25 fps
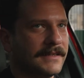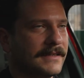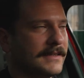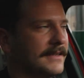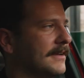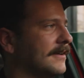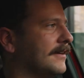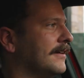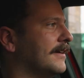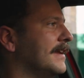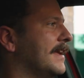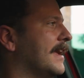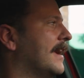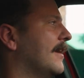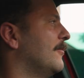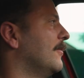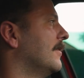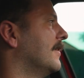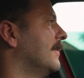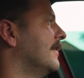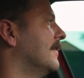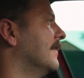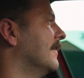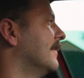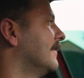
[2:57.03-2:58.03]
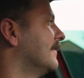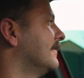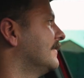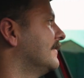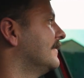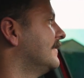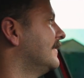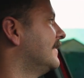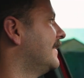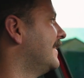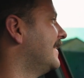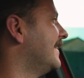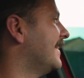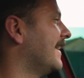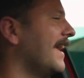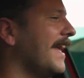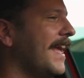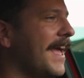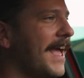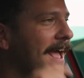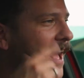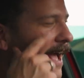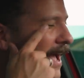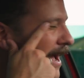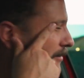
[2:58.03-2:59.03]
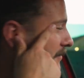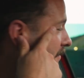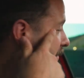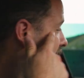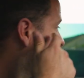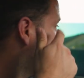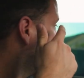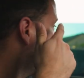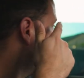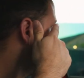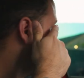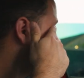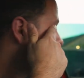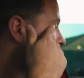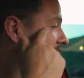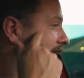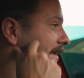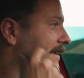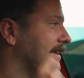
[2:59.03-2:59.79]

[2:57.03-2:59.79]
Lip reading: All right, yeah, we're here. I was looking for all the